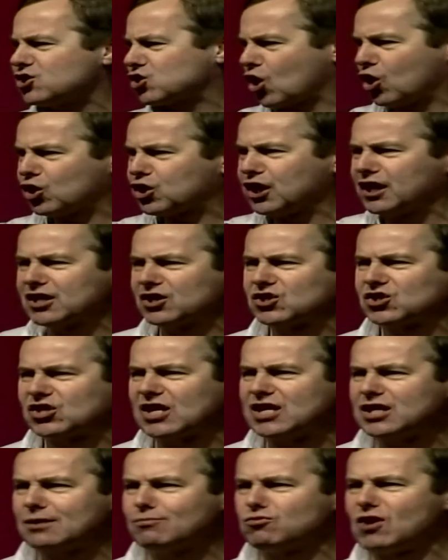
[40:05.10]
not going to
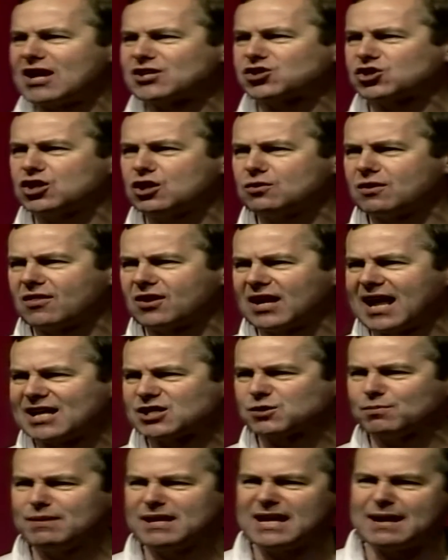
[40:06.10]
see them rescued at the
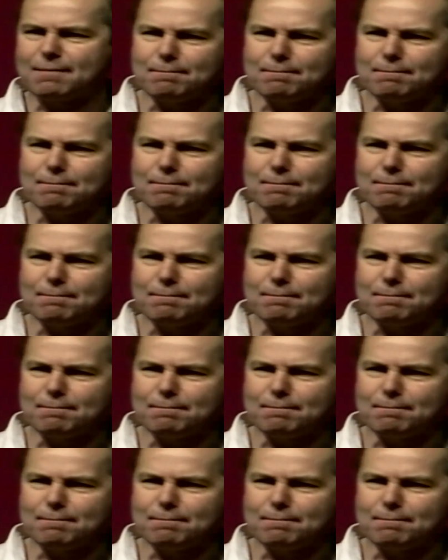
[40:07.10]
last minute,